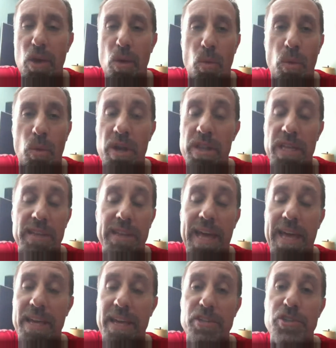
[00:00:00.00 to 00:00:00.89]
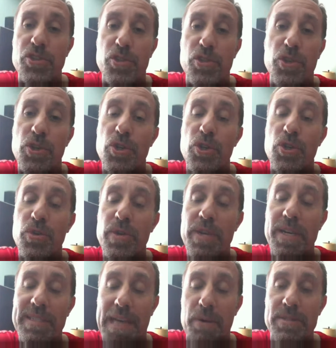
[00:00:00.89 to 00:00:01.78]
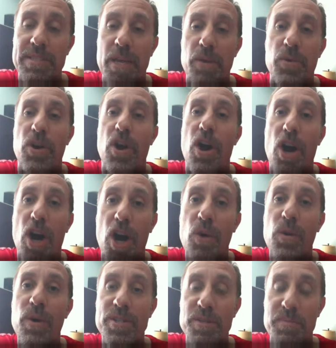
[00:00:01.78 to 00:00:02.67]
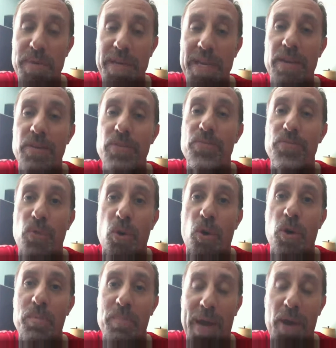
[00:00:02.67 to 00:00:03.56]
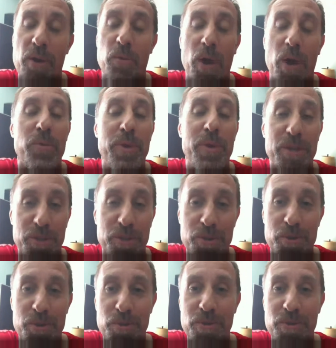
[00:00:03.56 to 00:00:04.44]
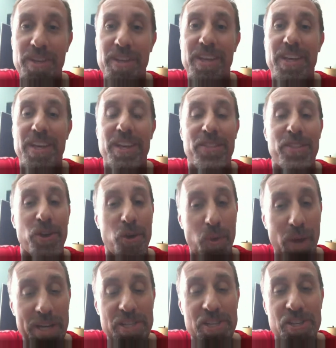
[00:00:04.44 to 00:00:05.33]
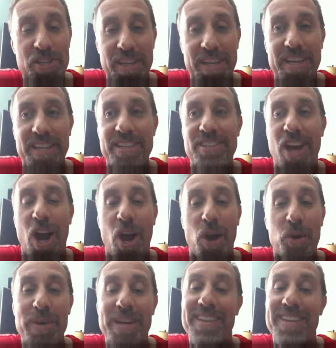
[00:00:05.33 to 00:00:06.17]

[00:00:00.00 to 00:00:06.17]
One thing that is true is I would say we're always being formed by what we do. The question is, are we